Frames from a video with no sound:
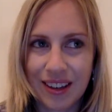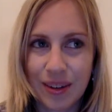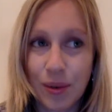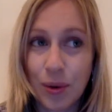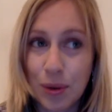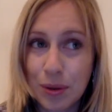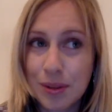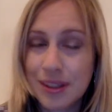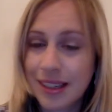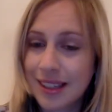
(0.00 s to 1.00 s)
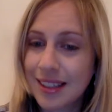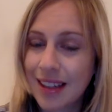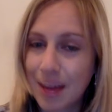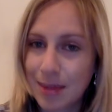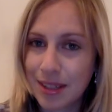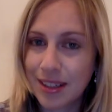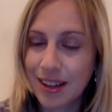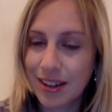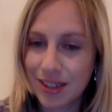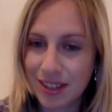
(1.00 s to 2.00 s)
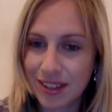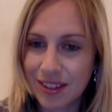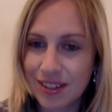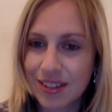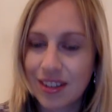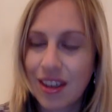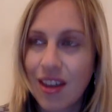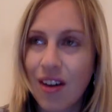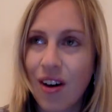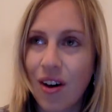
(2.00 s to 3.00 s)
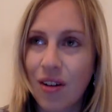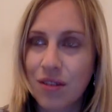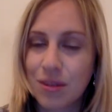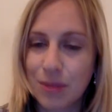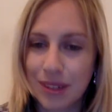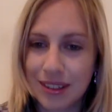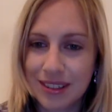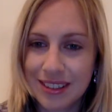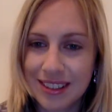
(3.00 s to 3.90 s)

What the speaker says: all 6 inhabited continents of the world